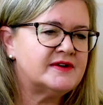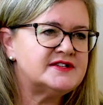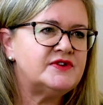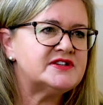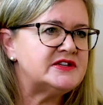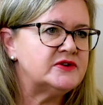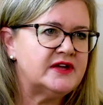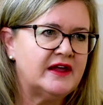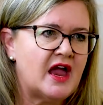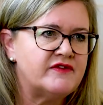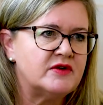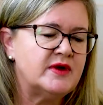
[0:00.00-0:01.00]
if you're just looking
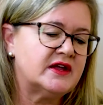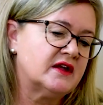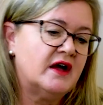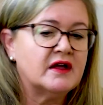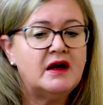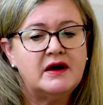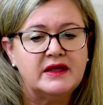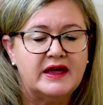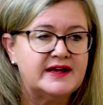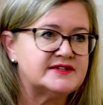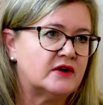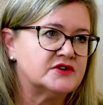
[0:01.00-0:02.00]
at it every week and going, oh yeah,
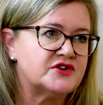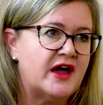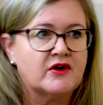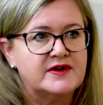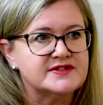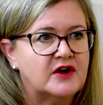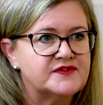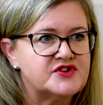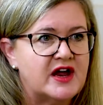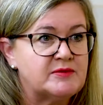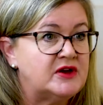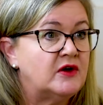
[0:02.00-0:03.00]
it's on track or it's off
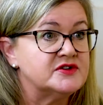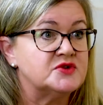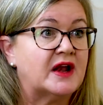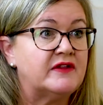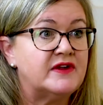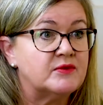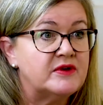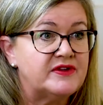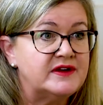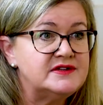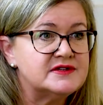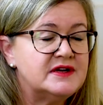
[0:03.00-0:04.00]
track, but you're not doing anything with
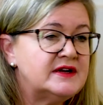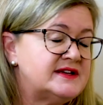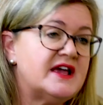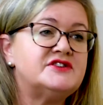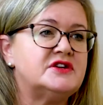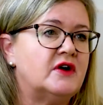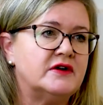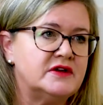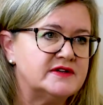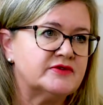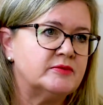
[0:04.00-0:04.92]
it, it's actually not a useful